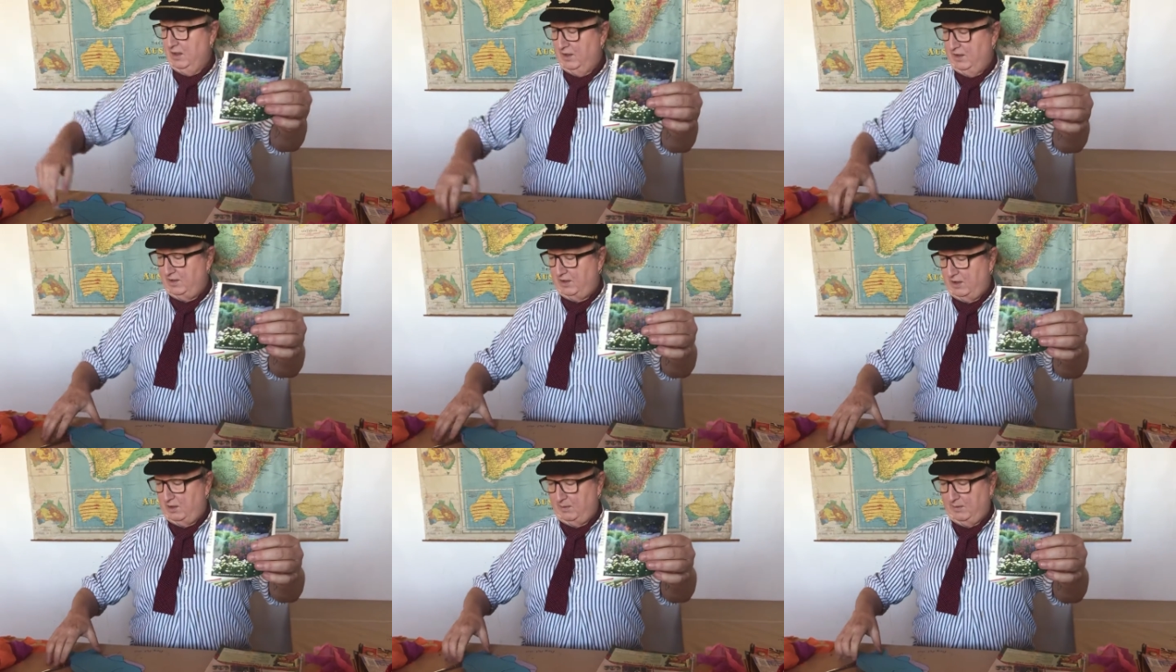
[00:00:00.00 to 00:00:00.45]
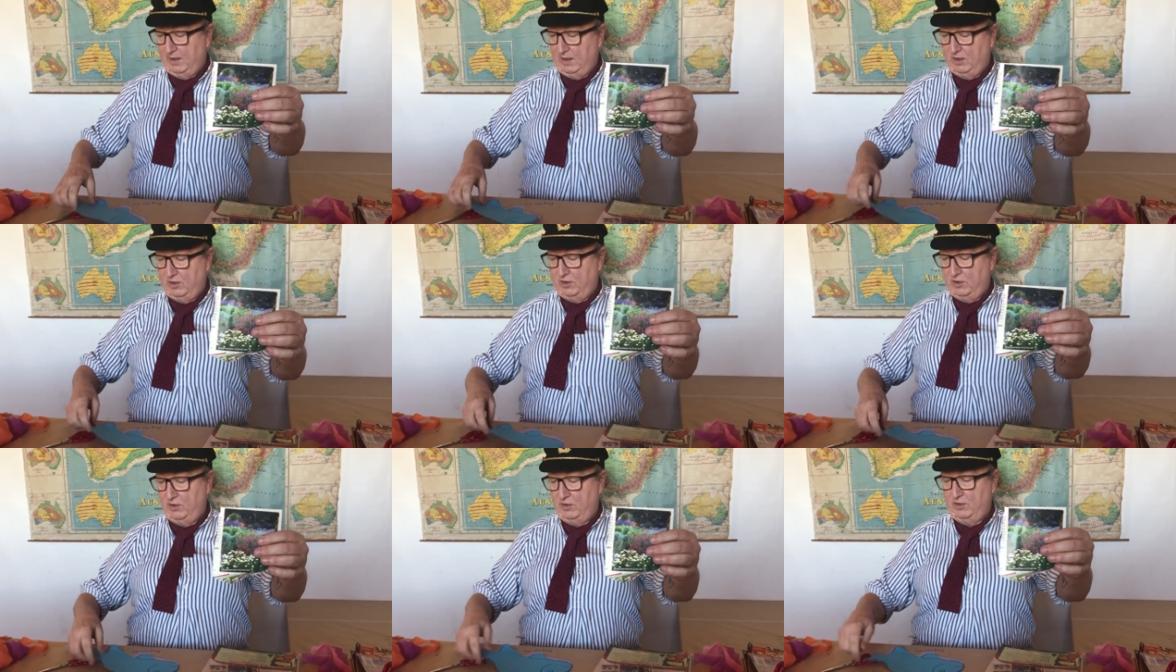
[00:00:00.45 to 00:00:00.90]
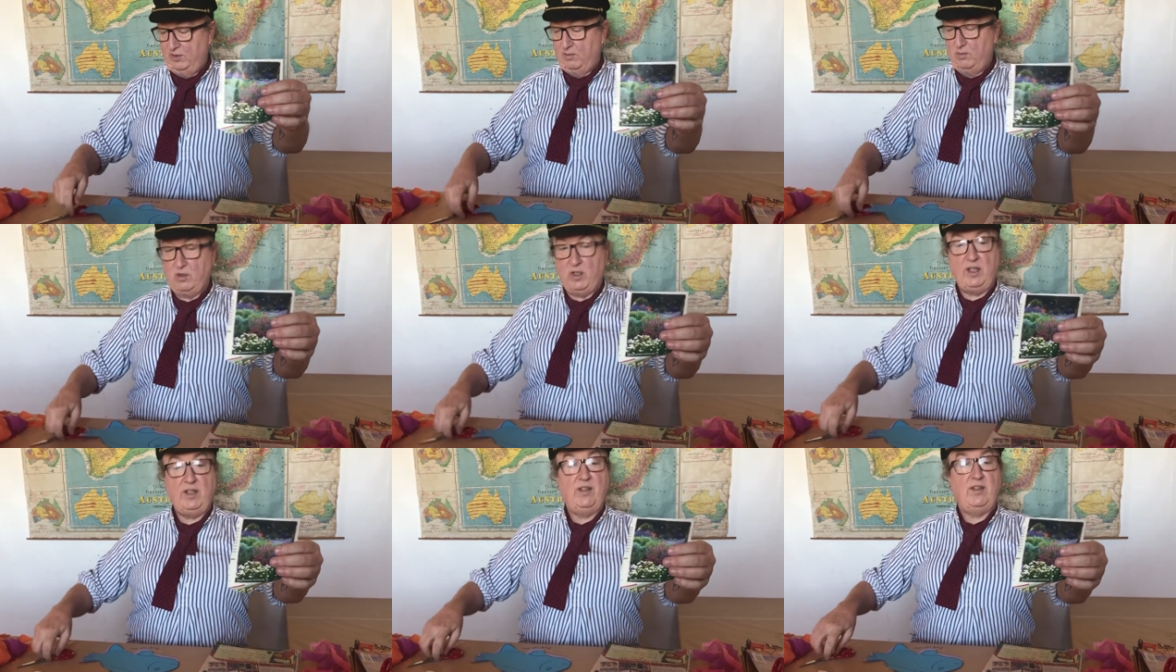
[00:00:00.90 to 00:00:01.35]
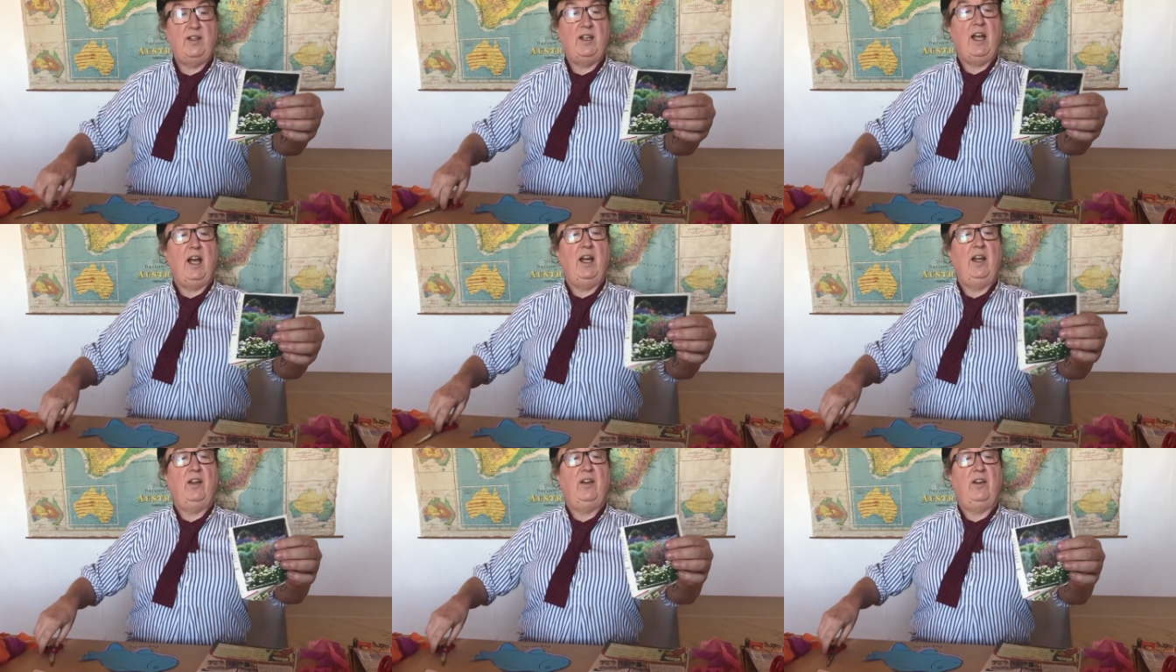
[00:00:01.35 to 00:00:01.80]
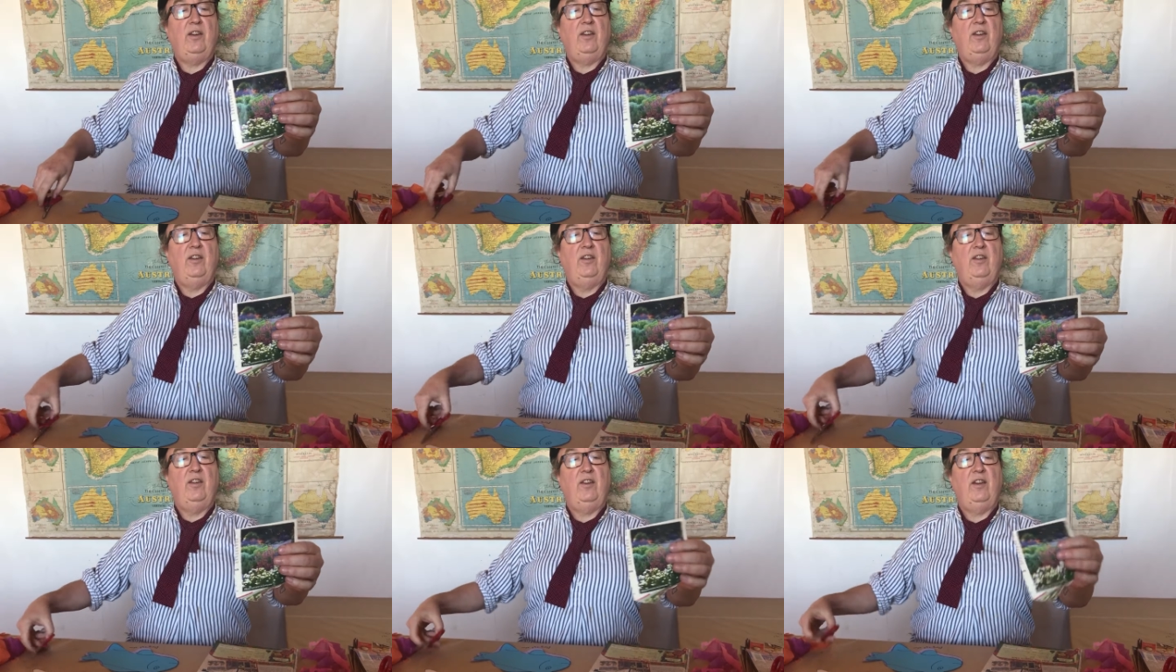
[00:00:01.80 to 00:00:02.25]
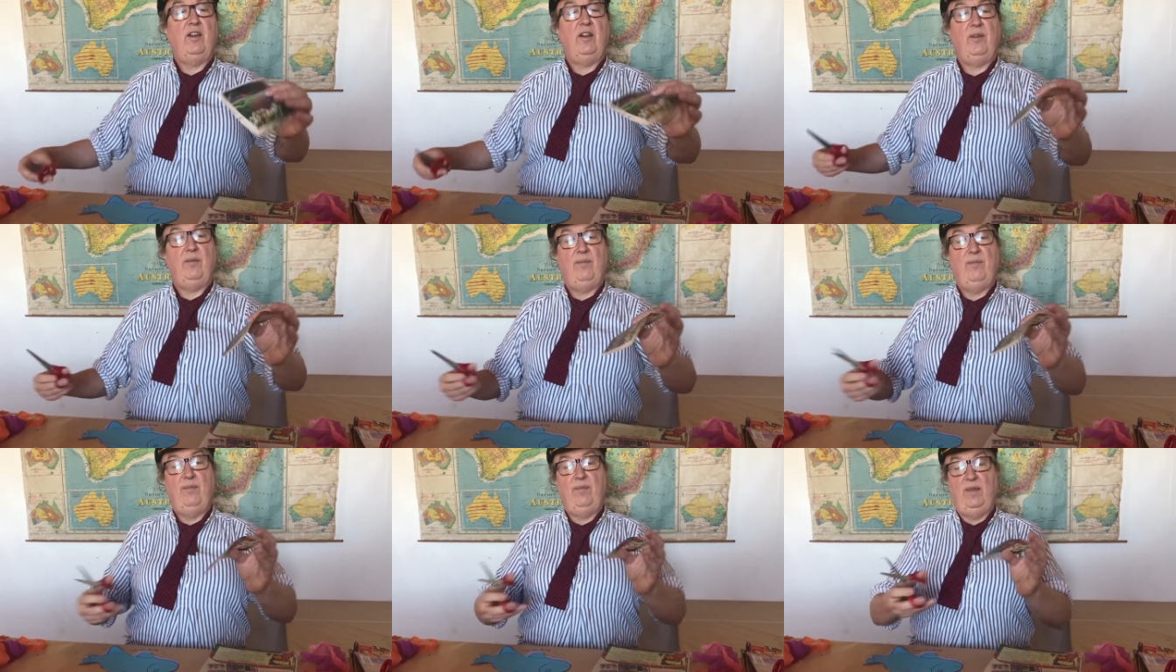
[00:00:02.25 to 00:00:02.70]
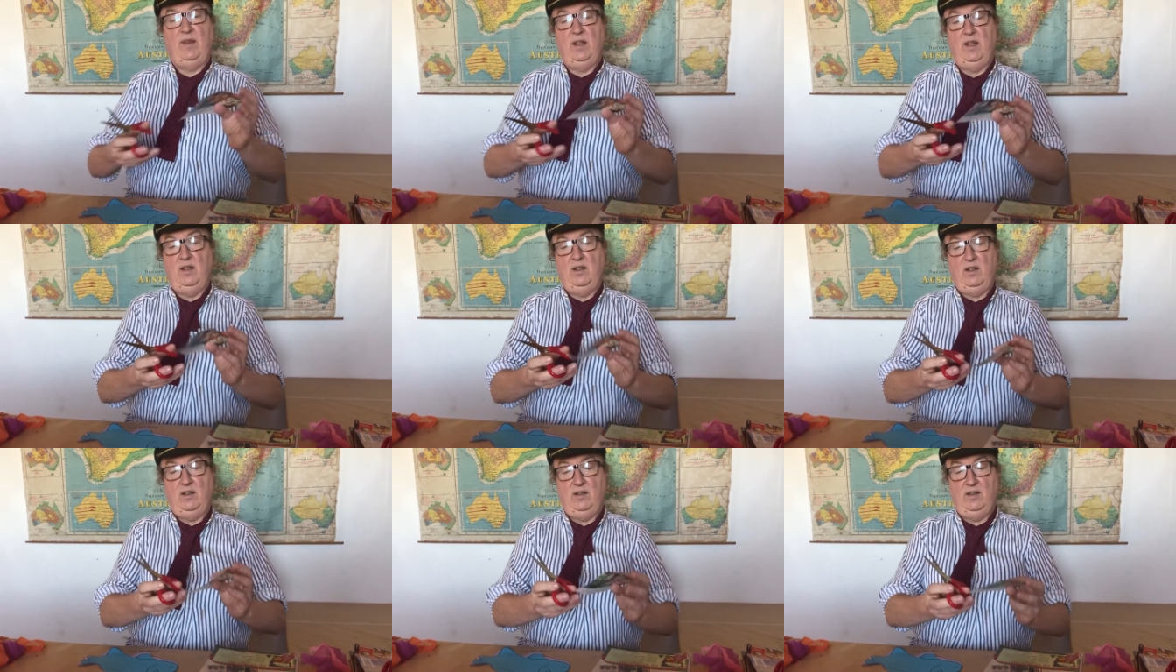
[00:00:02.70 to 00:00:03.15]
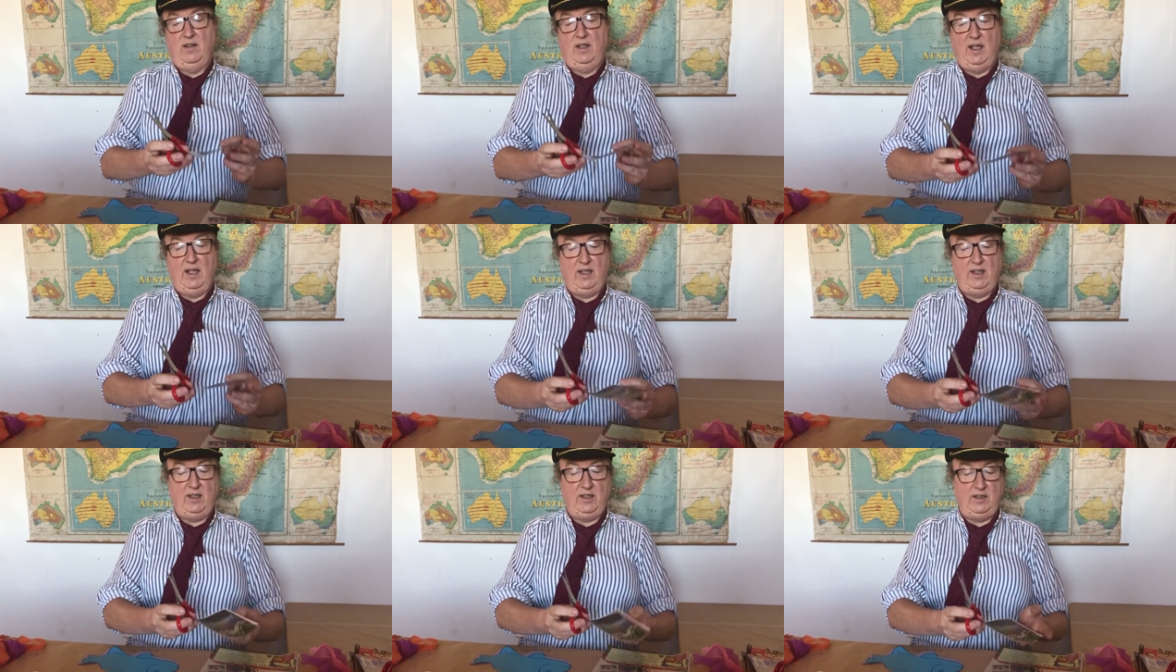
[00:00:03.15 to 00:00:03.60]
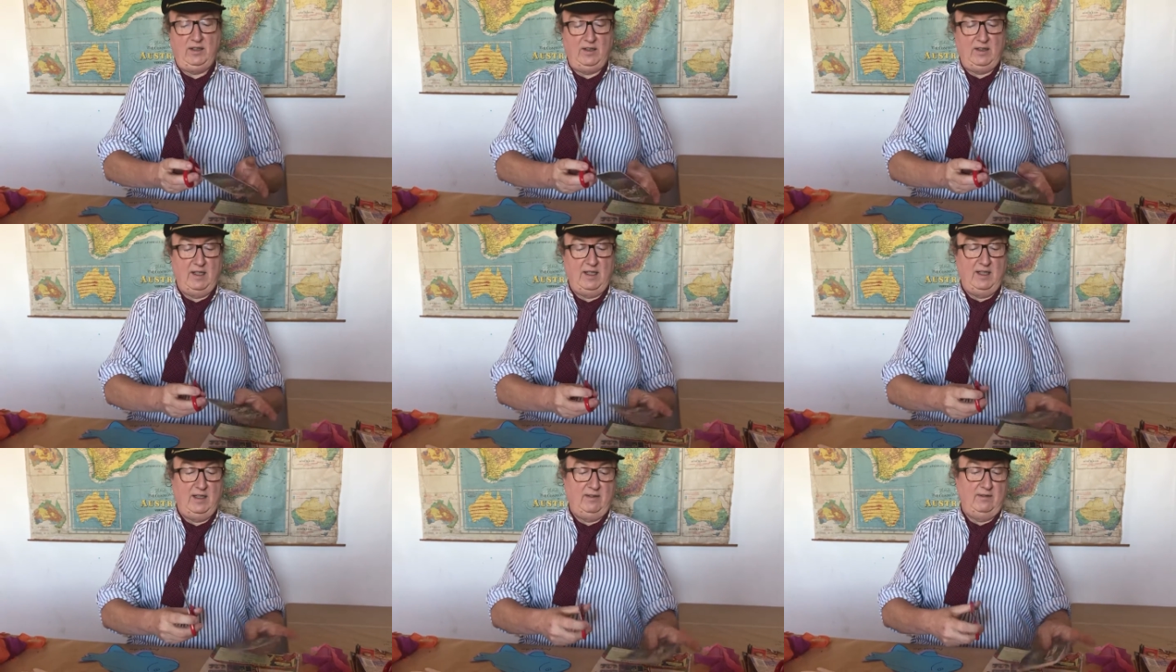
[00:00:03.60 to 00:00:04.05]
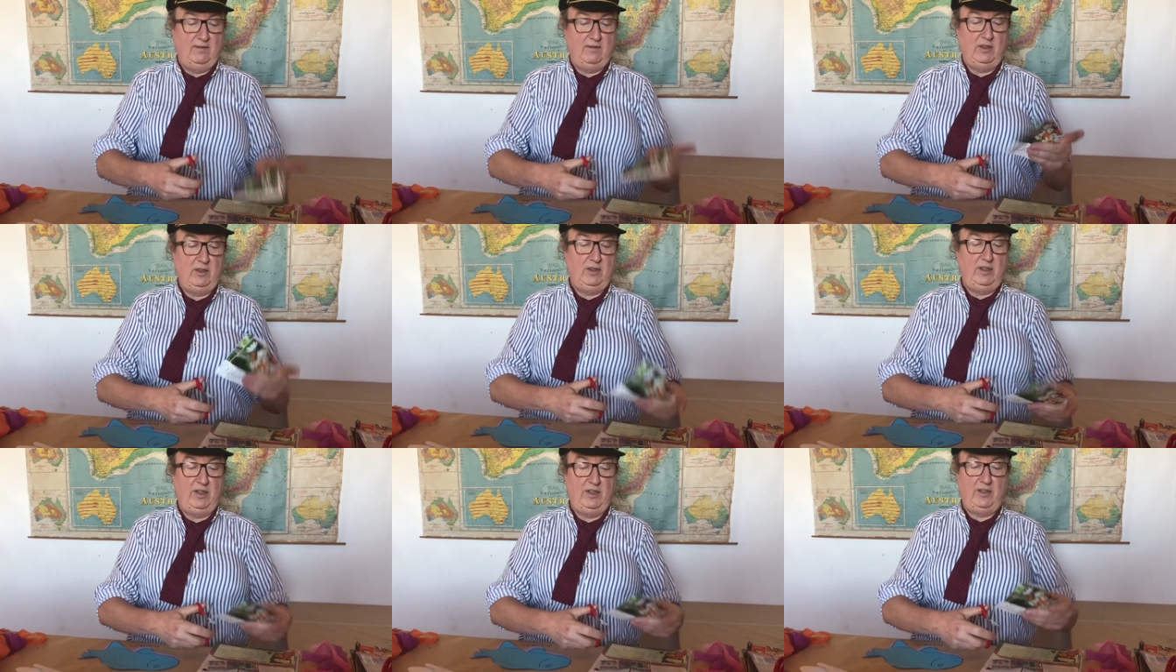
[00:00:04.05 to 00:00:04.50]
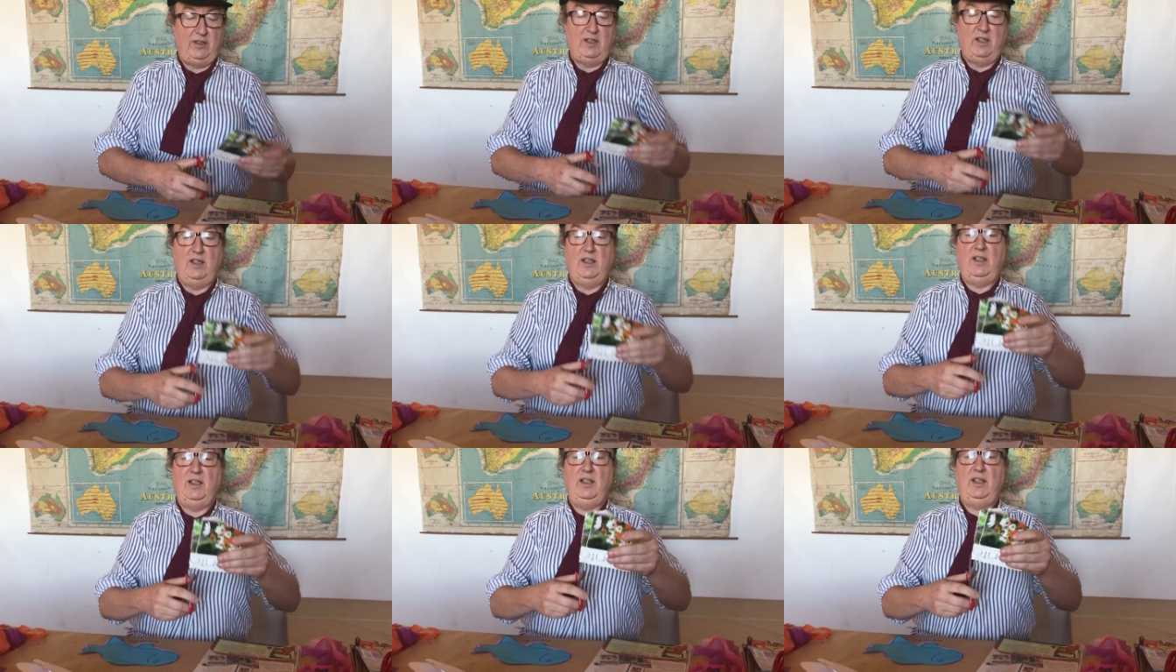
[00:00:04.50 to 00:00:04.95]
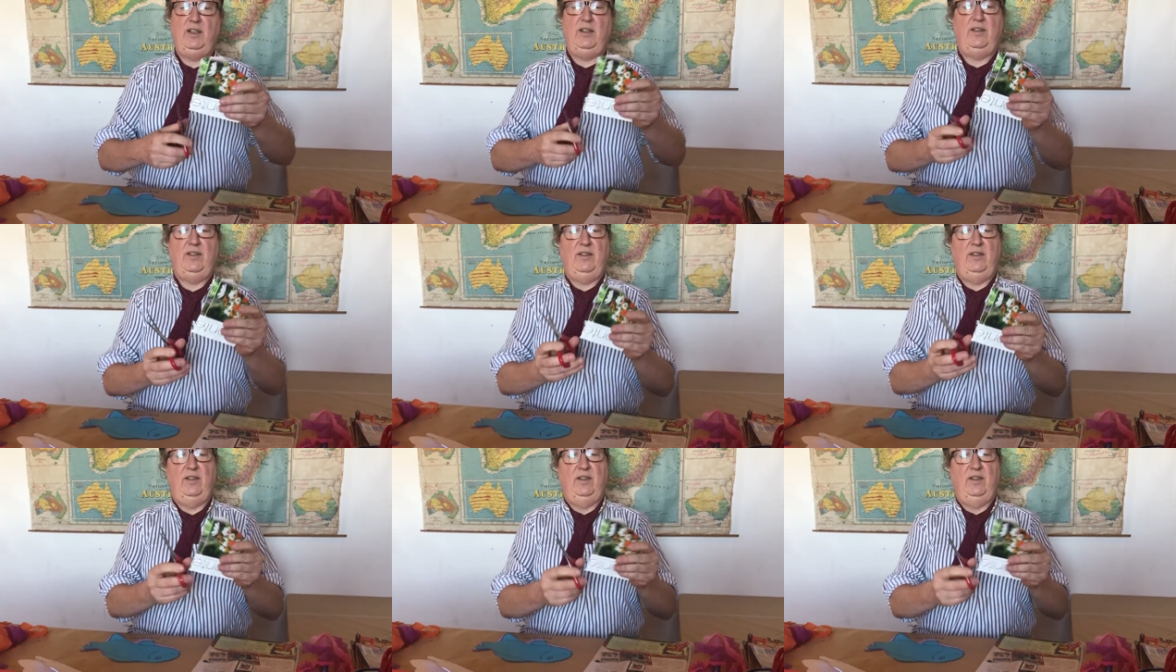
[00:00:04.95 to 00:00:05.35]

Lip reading: So I'm going to do some green scales. So How do you do that? Well, you just go like this.